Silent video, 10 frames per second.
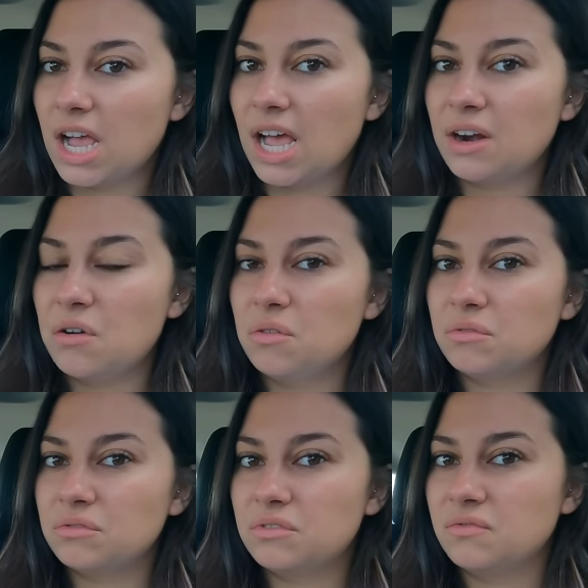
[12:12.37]
don't
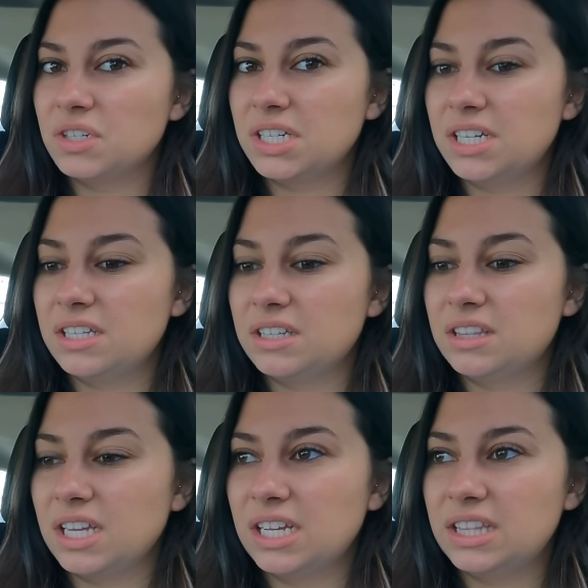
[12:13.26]
really
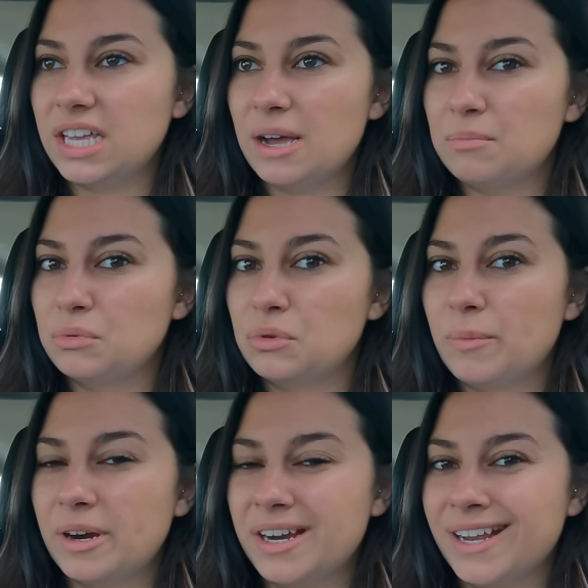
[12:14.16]
think that
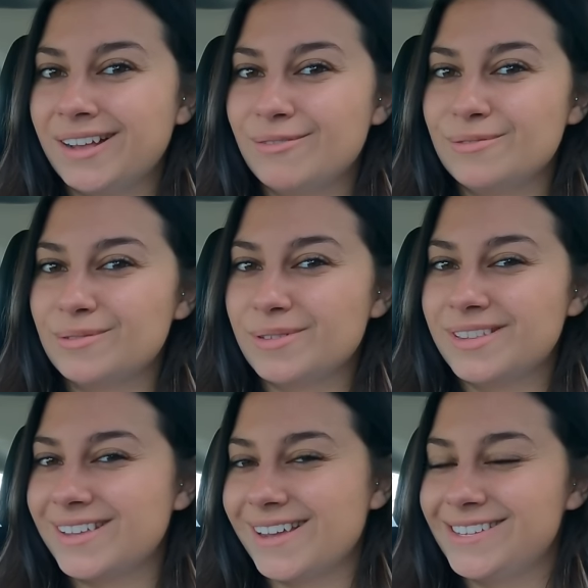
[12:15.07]
blueberry goes
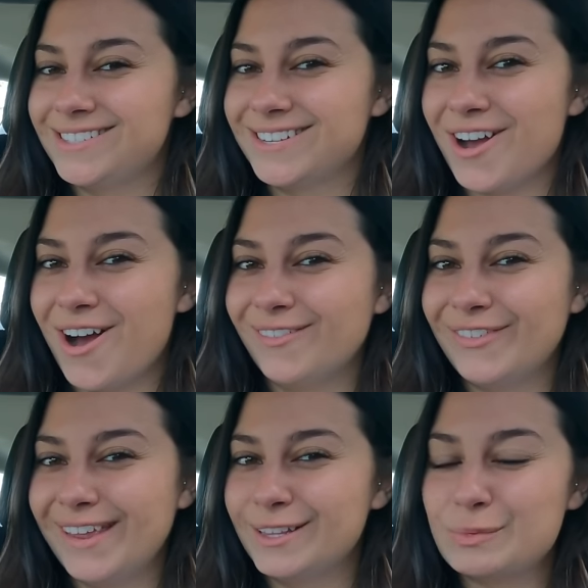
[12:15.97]
with iced
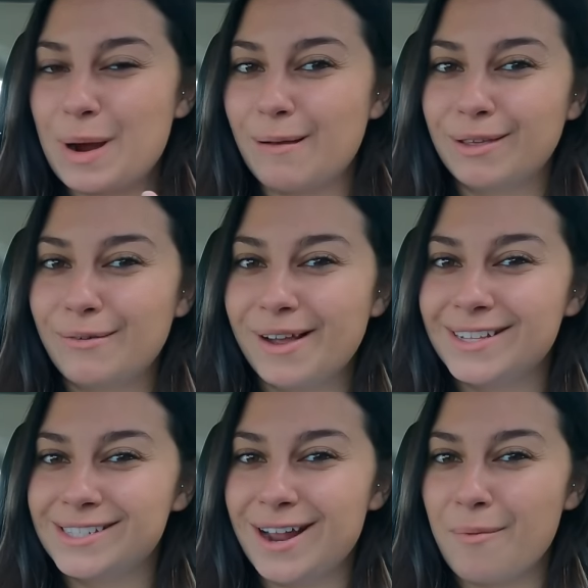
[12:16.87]
coffee. That's probably why
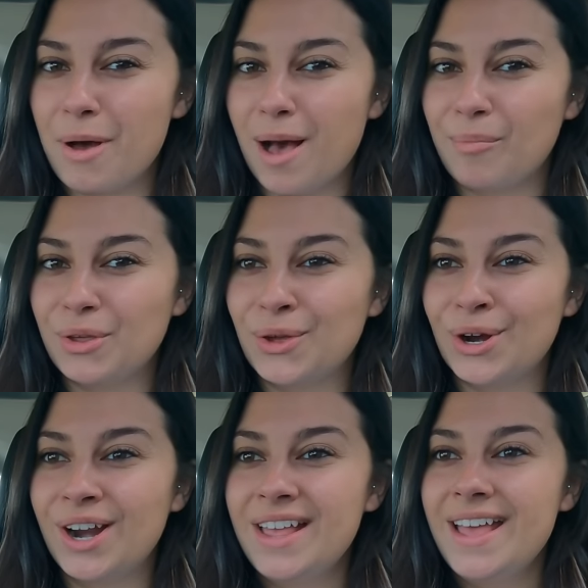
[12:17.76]
it's not
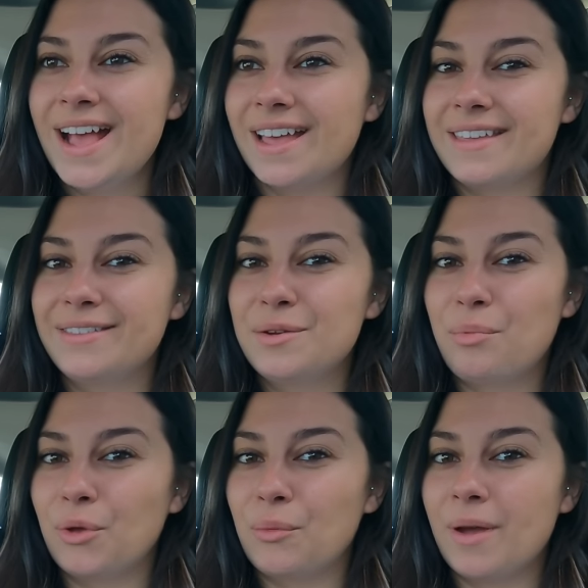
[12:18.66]
popular. I think the
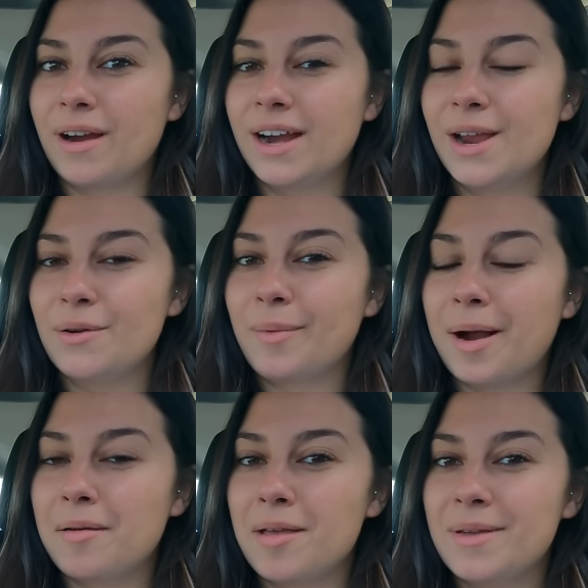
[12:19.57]
blueberry would
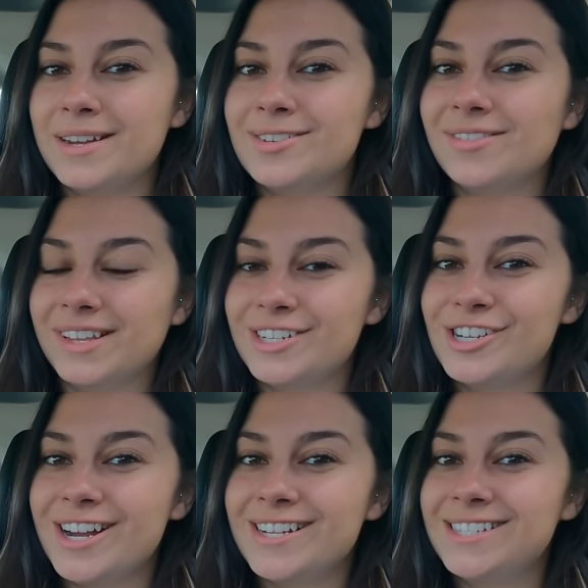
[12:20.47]
probably be
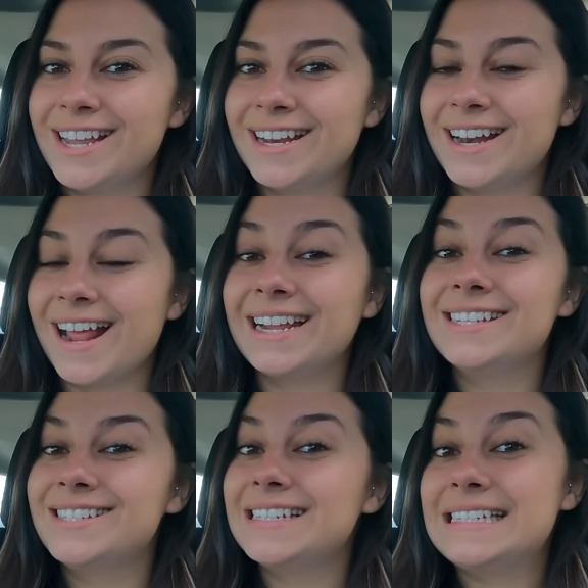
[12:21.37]
delicious in an
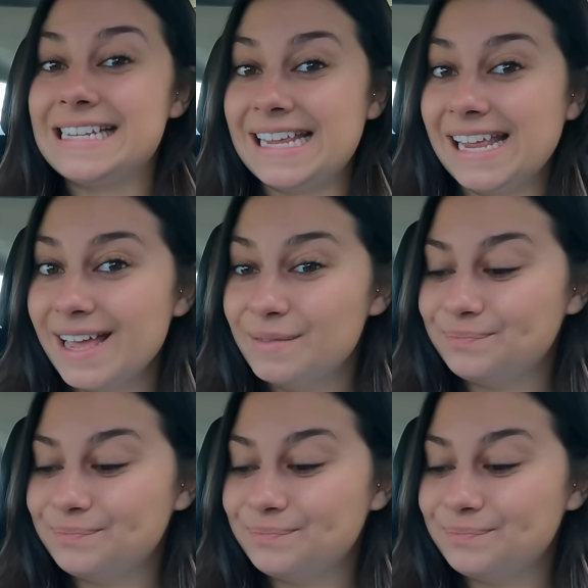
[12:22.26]
iced tea.